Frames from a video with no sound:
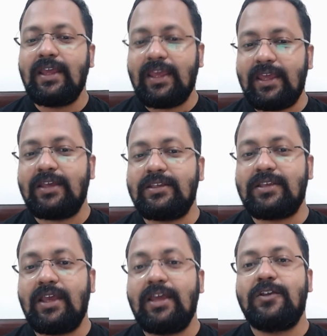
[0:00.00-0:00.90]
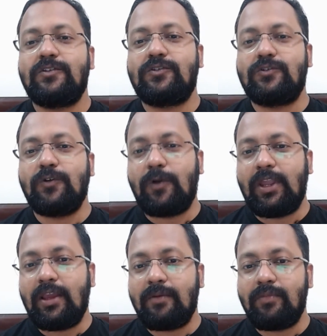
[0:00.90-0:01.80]
is
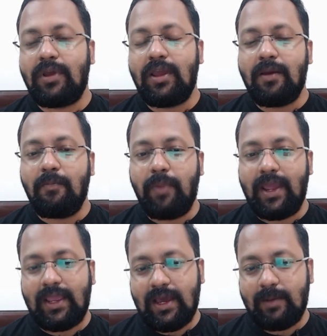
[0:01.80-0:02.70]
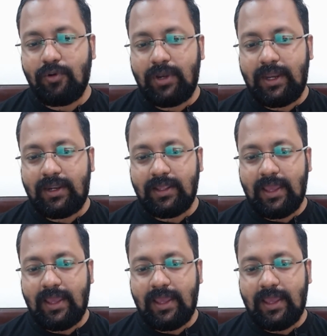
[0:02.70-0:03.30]
sodium bicarbonate,